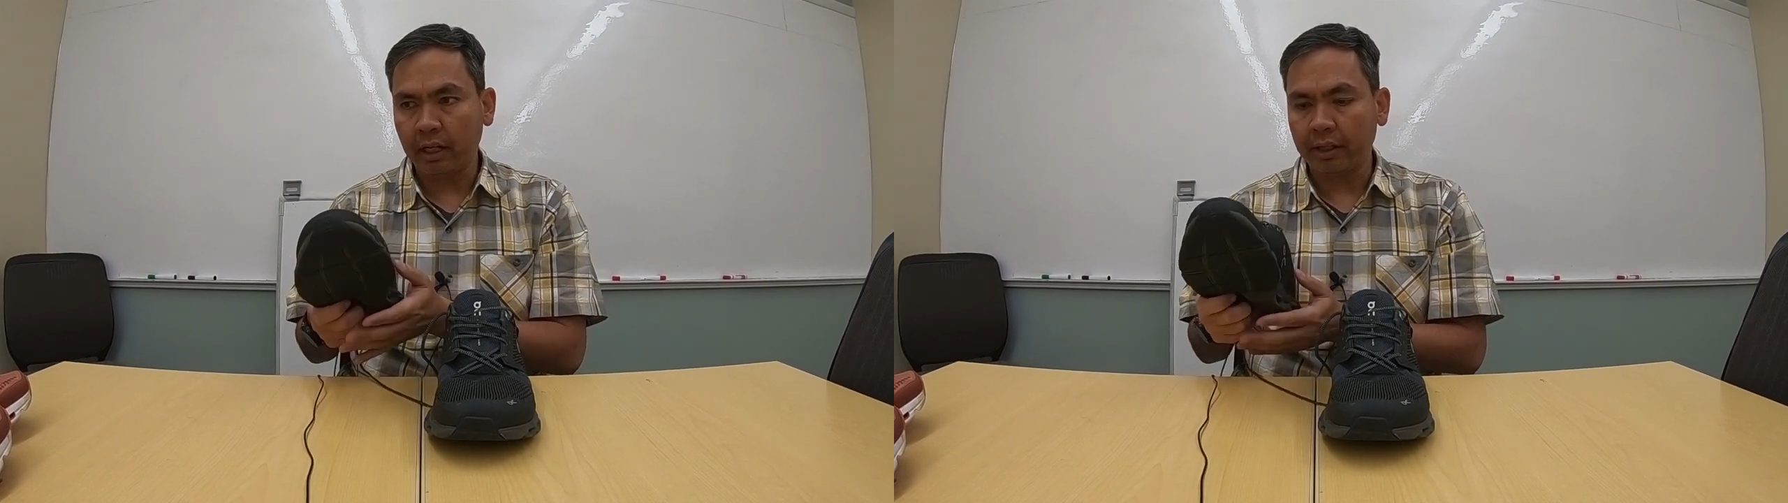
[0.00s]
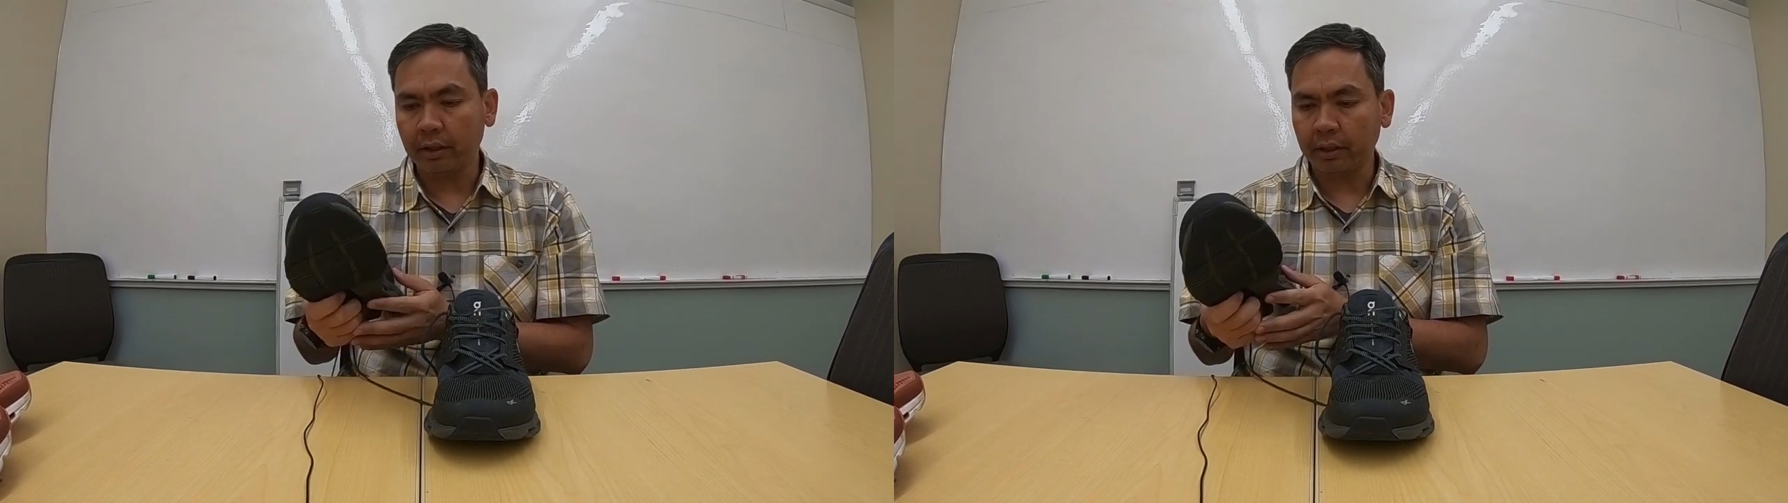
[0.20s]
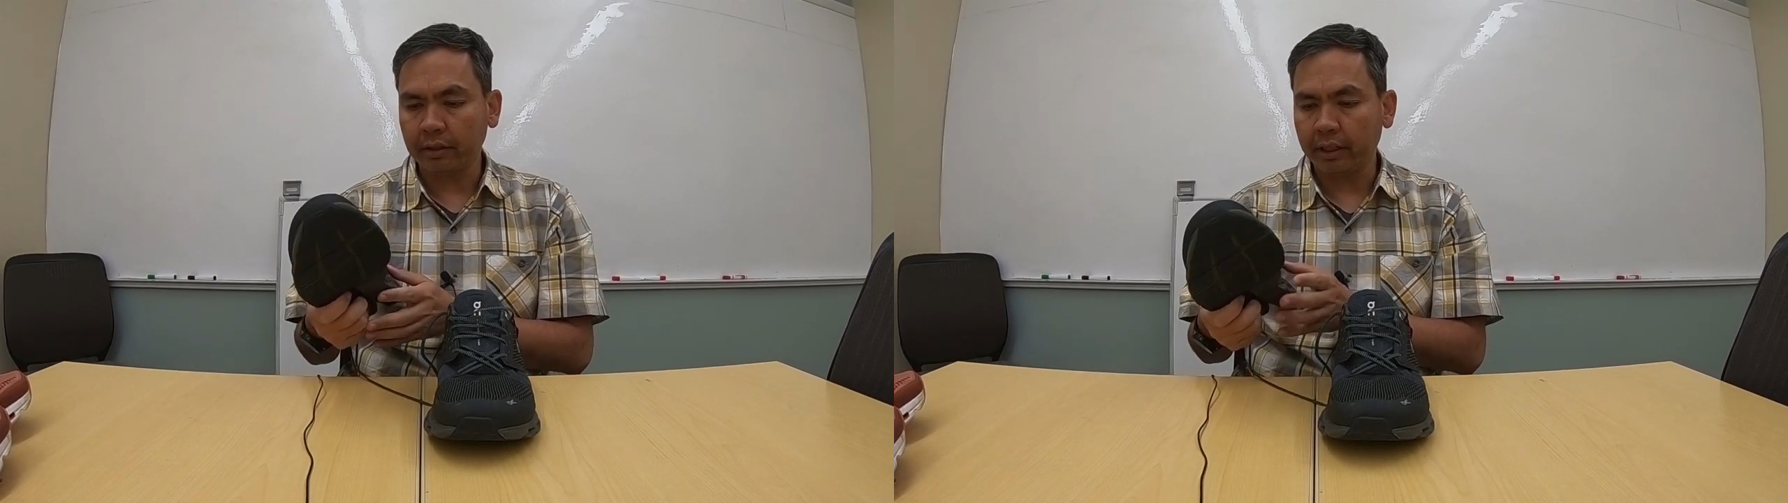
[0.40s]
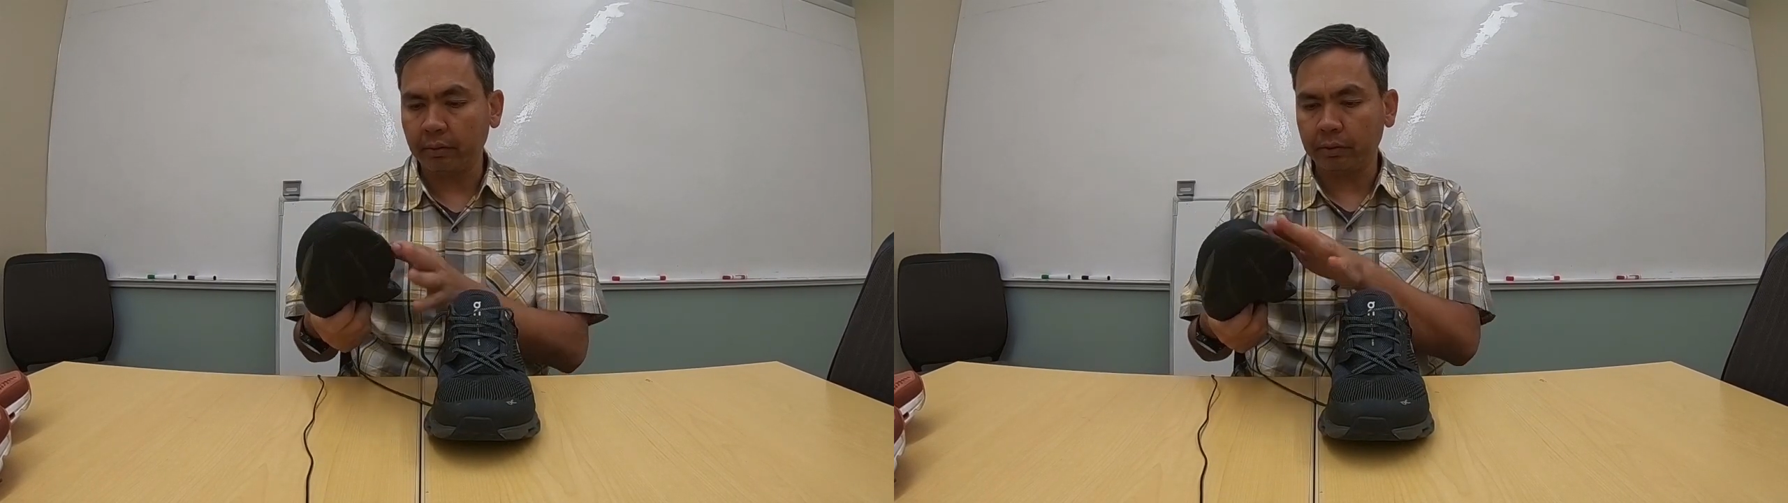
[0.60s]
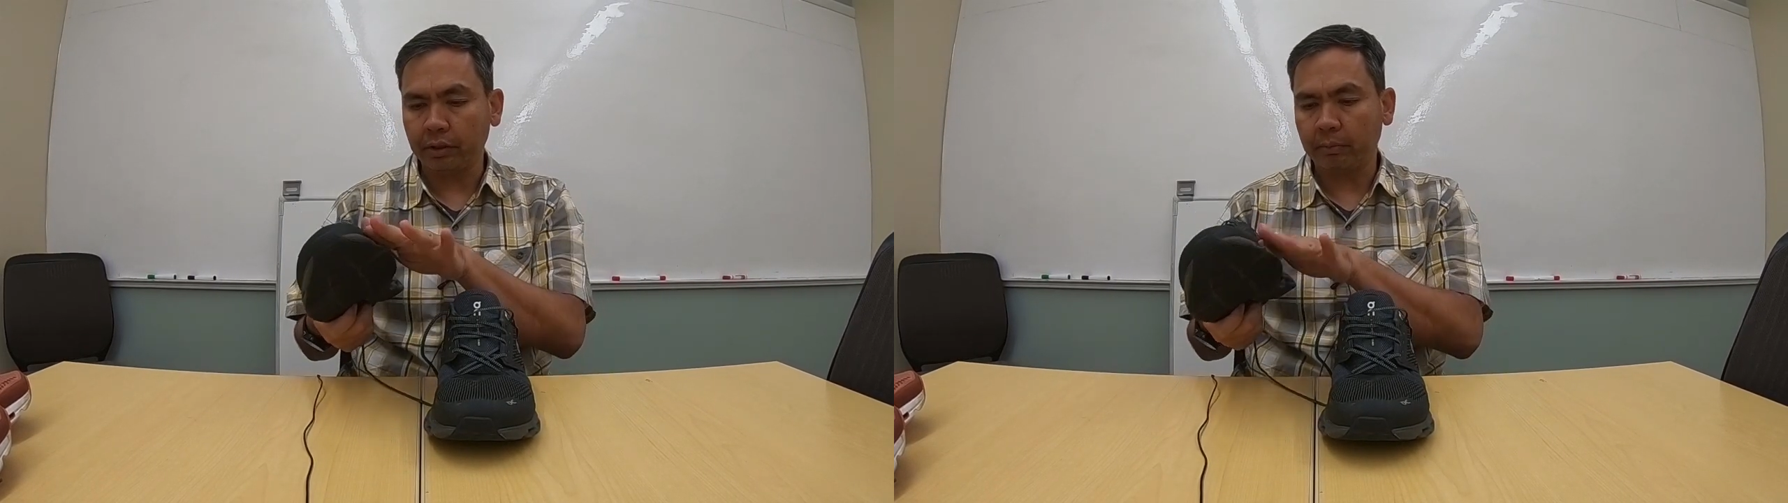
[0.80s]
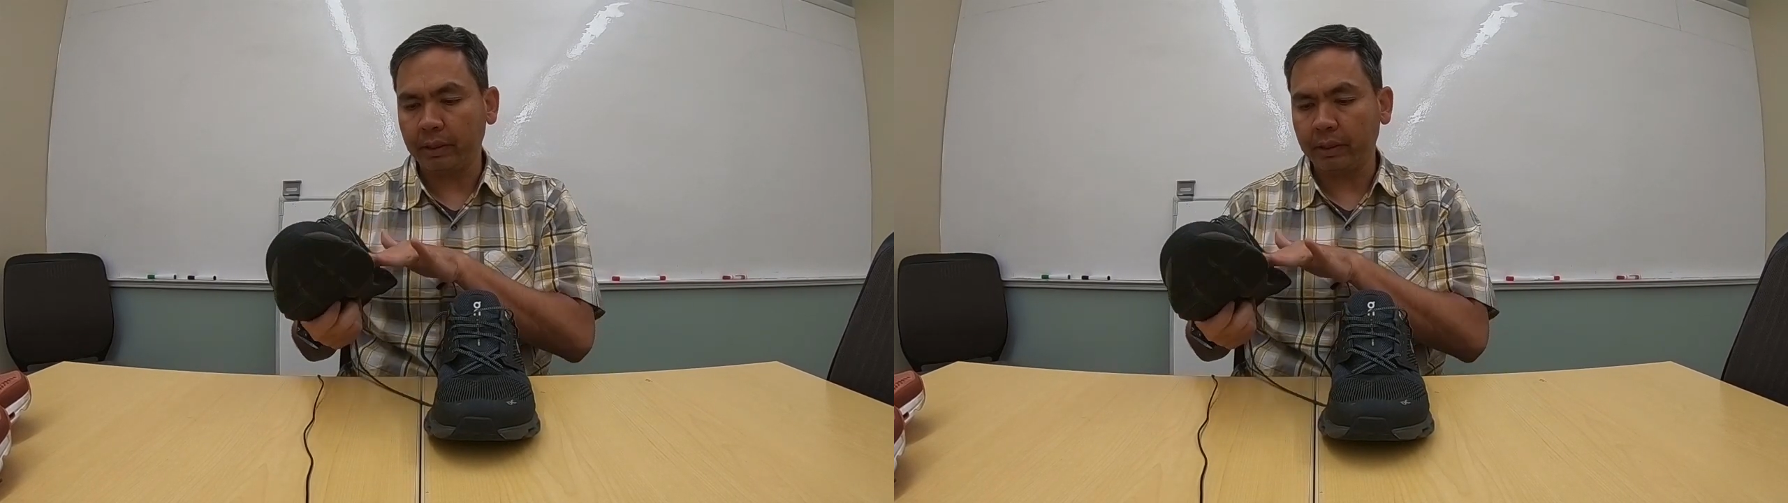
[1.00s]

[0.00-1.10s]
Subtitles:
I thought that it was going to be